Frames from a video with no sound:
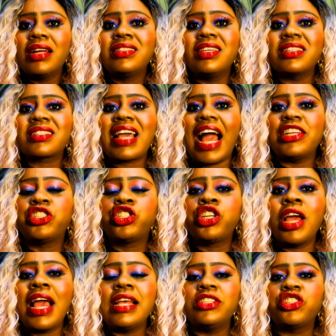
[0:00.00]
This guy
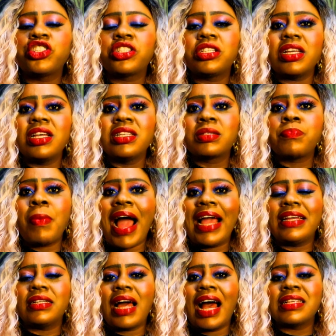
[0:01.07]
changed his
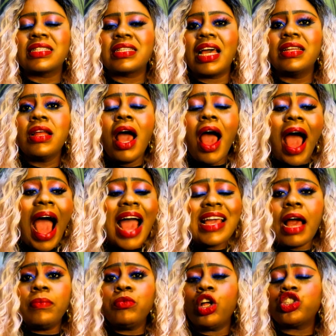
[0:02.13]
mind and said, I
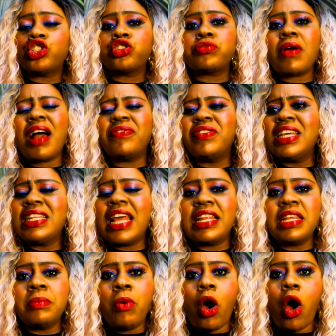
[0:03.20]
am not traveling
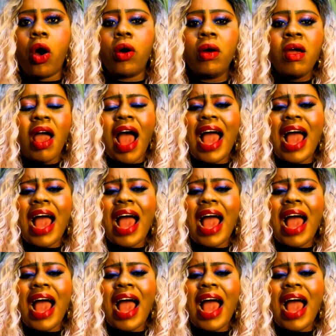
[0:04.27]
anymore.